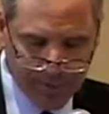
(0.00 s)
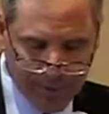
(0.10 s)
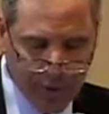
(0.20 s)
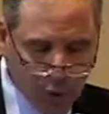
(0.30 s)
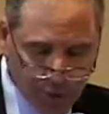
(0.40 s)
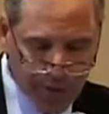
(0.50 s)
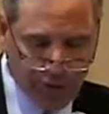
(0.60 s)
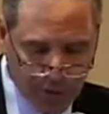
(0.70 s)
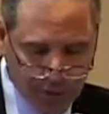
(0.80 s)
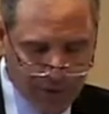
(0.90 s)
including
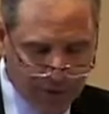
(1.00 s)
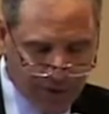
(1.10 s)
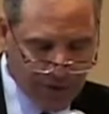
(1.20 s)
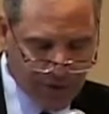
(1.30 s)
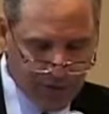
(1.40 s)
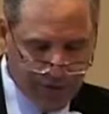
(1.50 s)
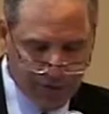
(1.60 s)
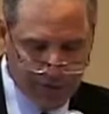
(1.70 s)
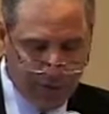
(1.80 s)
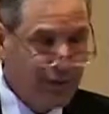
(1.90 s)
terms and
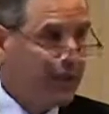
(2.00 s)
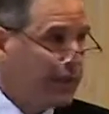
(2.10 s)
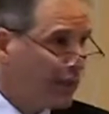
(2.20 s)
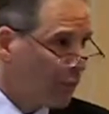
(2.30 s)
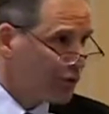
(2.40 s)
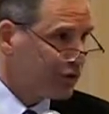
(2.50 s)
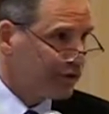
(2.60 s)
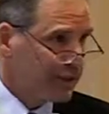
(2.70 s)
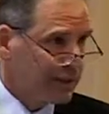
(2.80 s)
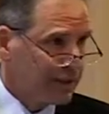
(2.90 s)
conditions and commercial
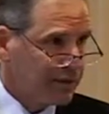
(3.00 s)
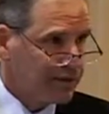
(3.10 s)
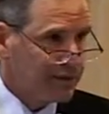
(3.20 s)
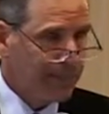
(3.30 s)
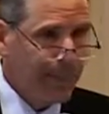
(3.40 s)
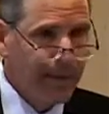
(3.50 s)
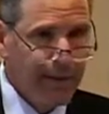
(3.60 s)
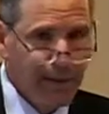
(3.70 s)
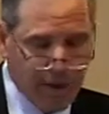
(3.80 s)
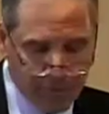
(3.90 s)
dealings.
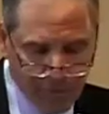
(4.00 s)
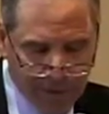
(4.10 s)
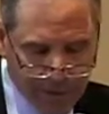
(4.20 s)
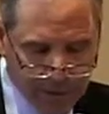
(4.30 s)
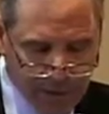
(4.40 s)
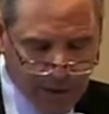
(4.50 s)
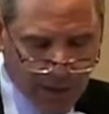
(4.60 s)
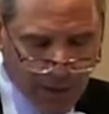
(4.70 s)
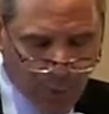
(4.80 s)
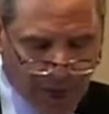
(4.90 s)
And finally,
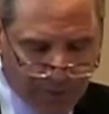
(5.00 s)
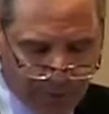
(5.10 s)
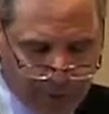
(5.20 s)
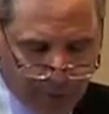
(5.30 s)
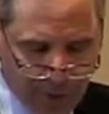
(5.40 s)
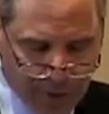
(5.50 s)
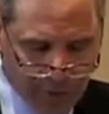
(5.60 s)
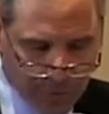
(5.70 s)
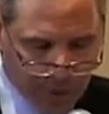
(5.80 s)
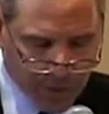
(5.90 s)
Ron Friedberg
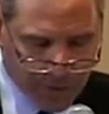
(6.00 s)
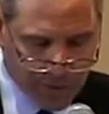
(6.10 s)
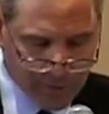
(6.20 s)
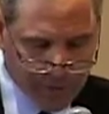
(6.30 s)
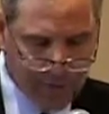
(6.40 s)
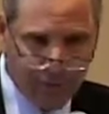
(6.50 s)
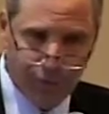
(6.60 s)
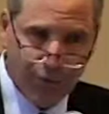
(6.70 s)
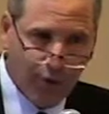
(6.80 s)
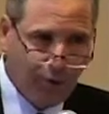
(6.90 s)
is a partner of
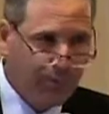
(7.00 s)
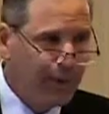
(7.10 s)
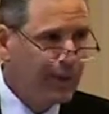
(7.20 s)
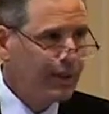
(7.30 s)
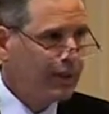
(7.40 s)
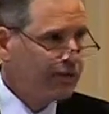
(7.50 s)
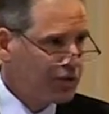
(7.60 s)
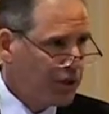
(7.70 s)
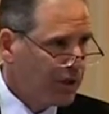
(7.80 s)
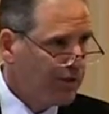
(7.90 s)
the firm. He's
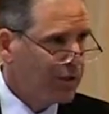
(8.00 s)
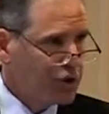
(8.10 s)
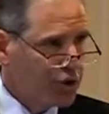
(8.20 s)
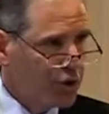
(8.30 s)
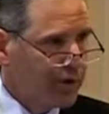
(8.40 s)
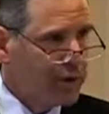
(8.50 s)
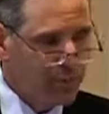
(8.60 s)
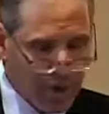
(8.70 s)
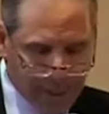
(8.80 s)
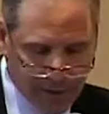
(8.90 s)
the chair of our surety
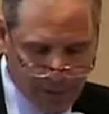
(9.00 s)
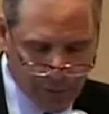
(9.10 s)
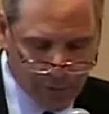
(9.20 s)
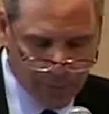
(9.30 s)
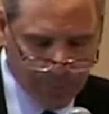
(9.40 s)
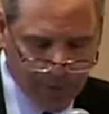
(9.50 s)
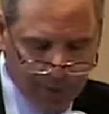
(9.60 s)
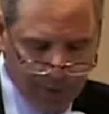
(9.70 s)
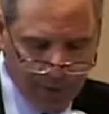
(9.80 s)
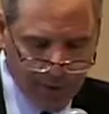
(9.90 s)
practice group.
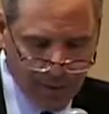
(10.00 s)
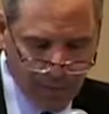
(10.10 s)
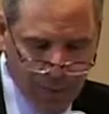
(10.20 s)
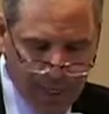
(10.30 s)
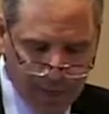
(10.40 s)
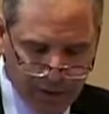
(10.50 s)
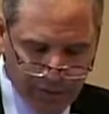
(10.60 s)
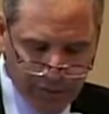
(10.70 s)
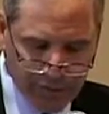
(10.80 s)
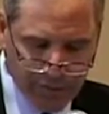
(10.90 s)
Ron
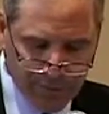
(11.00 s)
has